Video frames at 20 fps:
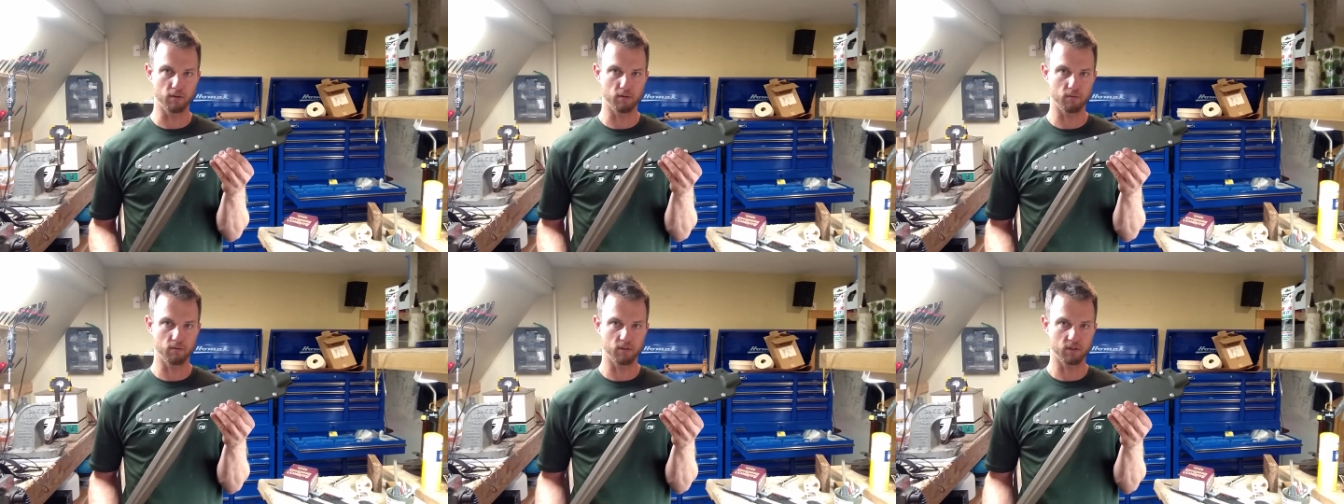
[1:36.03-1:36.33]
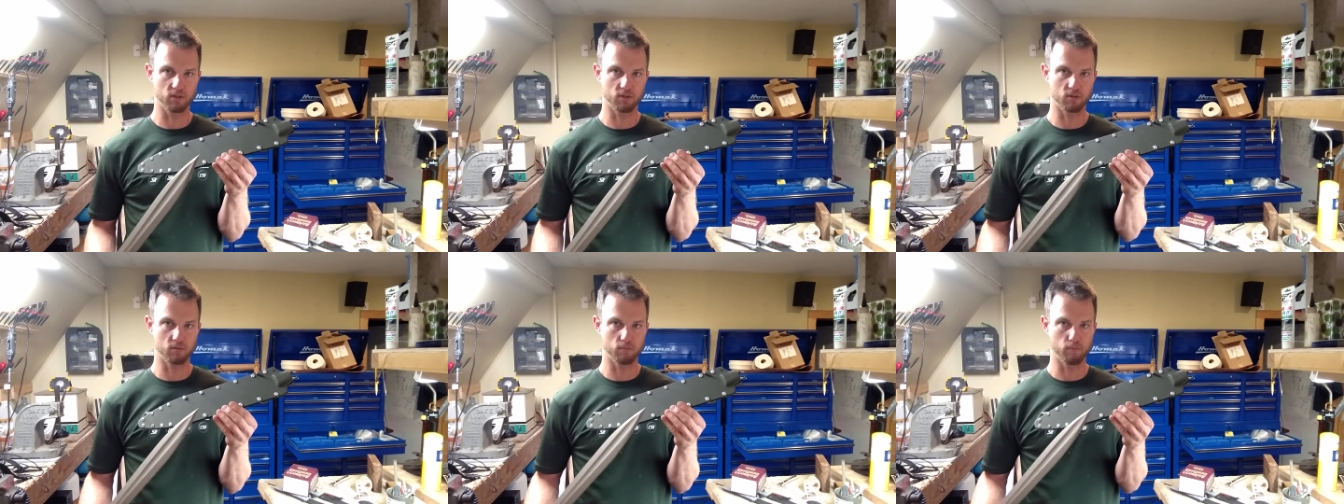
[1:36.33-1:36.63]

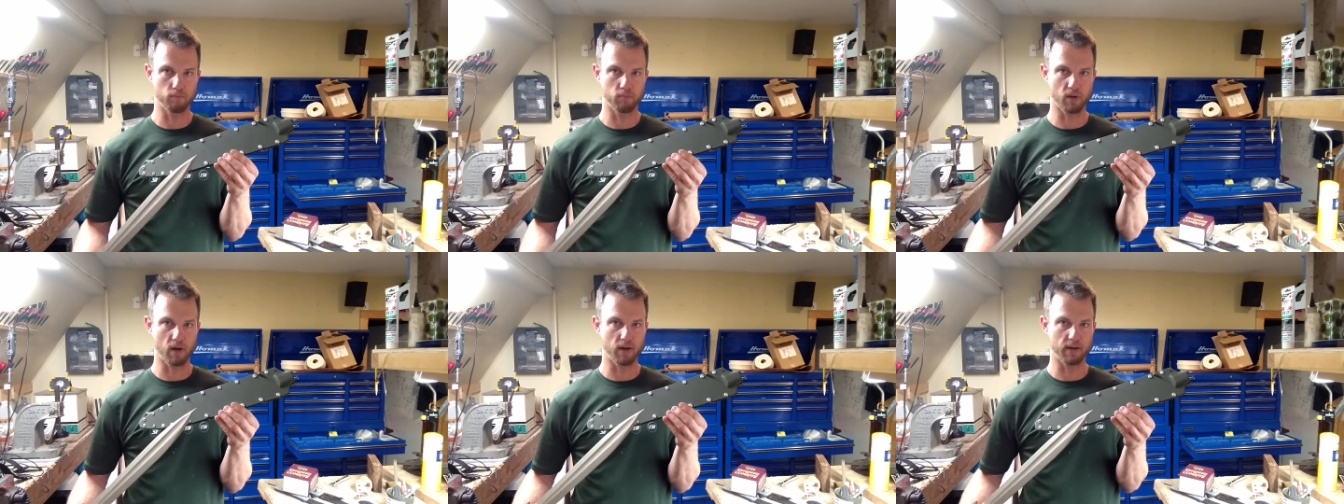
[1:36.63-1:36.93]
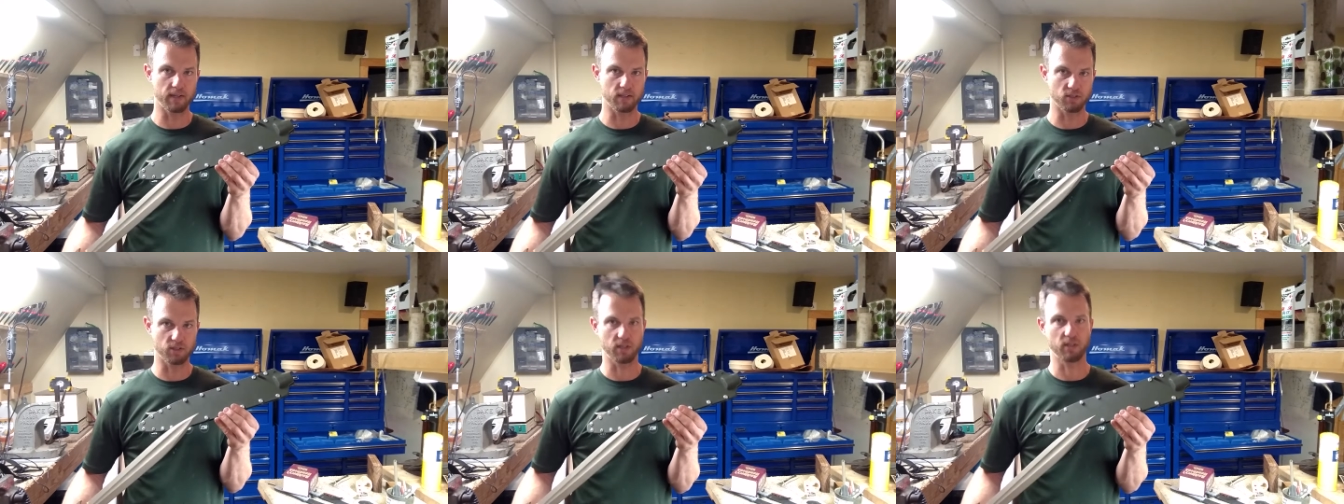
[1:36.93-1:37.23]
this
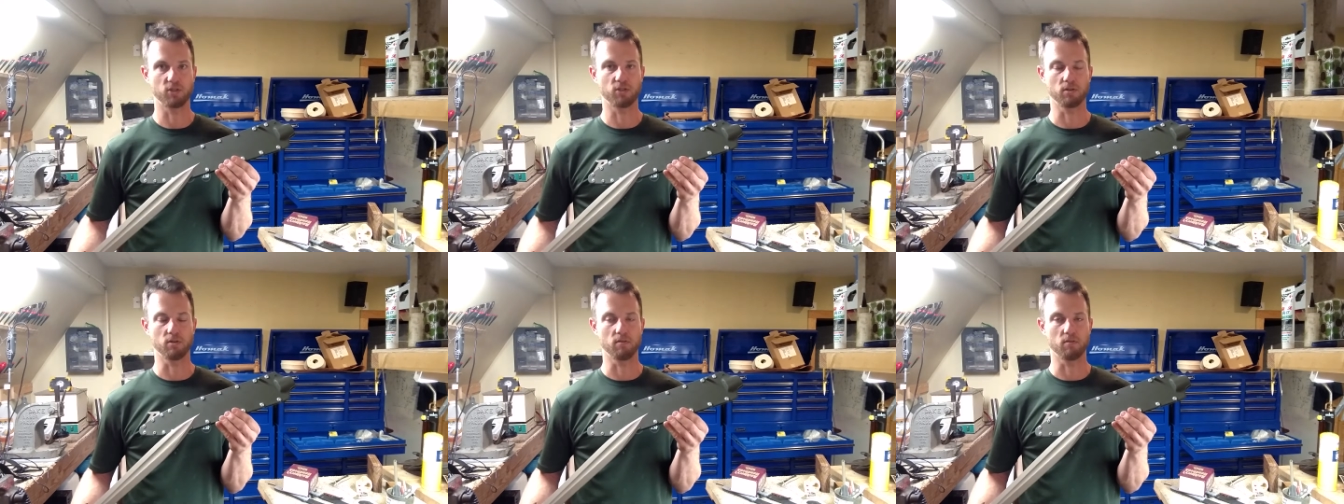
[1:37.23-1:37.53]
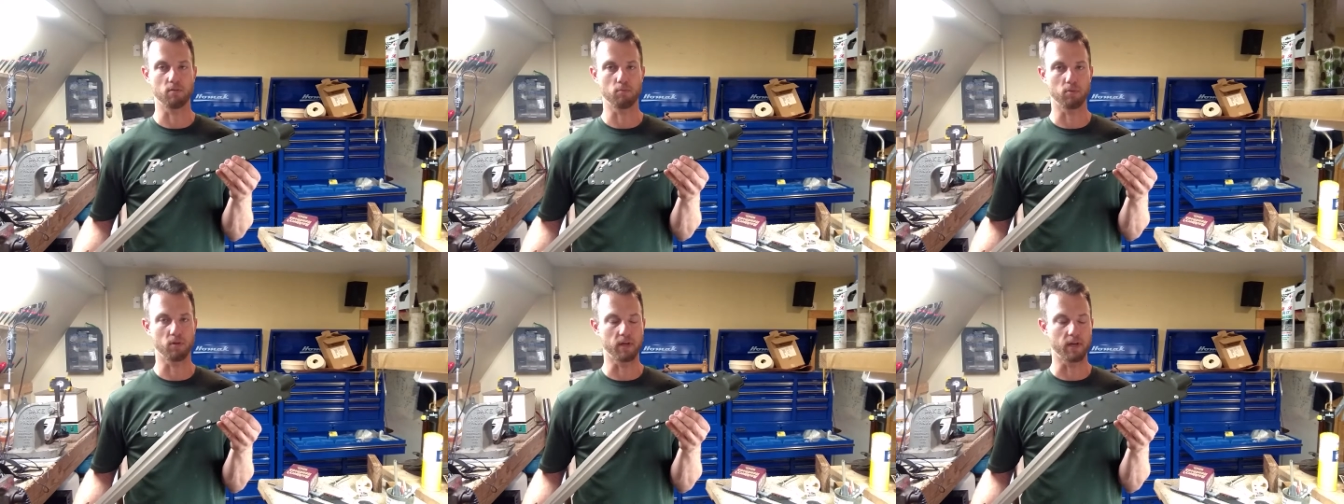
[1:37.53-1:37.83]
body section of
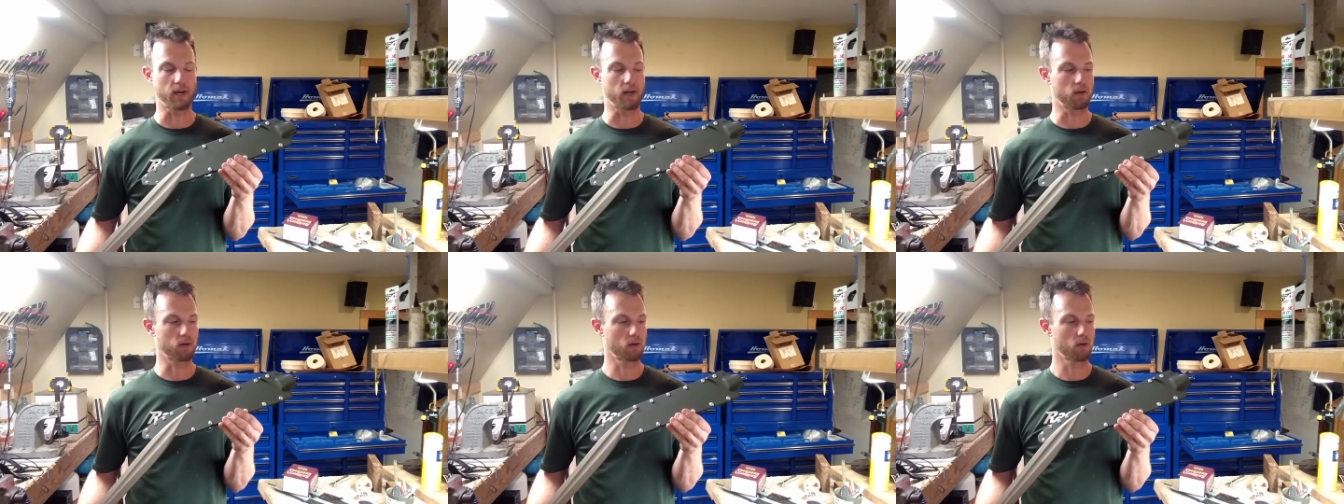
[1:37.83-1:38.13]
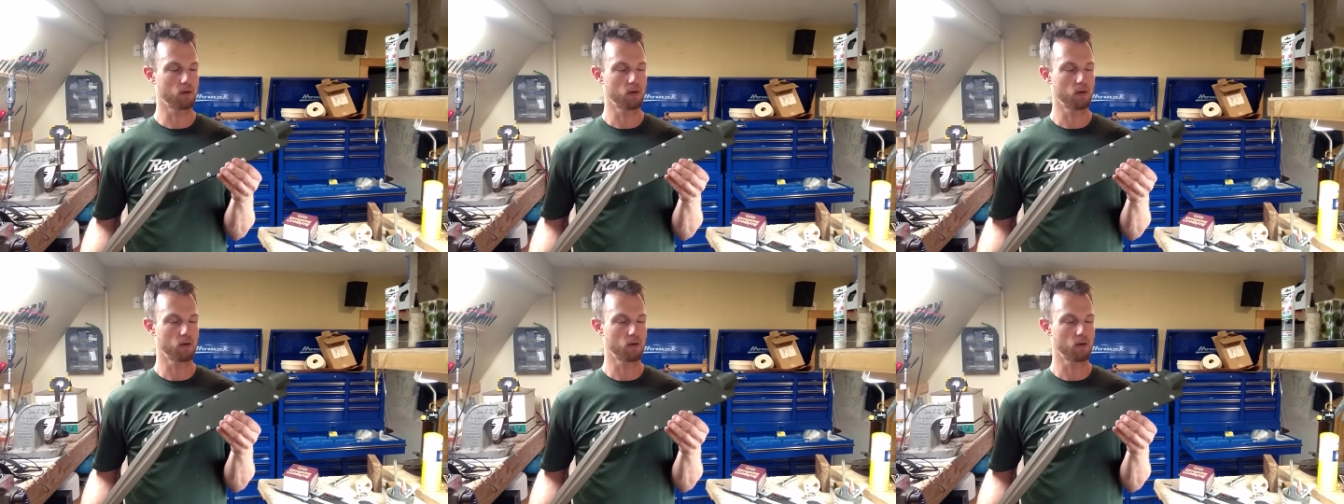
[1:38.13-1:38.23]
the blade,